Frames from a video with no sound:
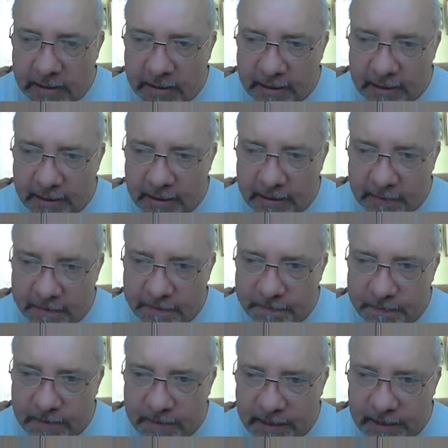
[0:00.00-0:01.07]
Okay,
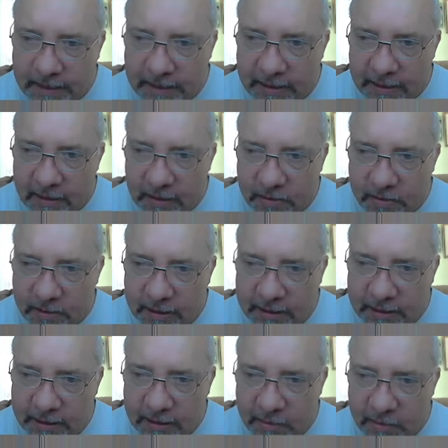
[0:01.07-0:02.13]
and I'll
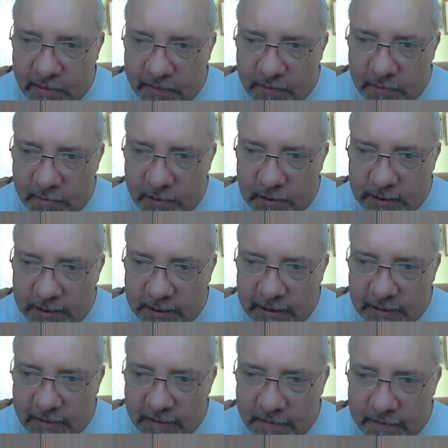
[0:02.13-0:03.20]
drag that above the plane.